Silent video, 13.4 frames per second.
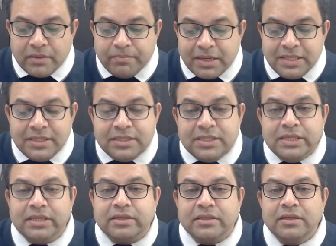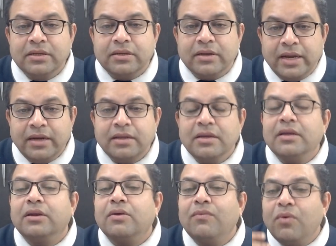up by seeing, right?
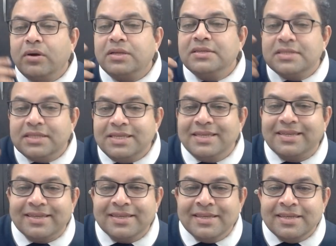Now, what is seeing?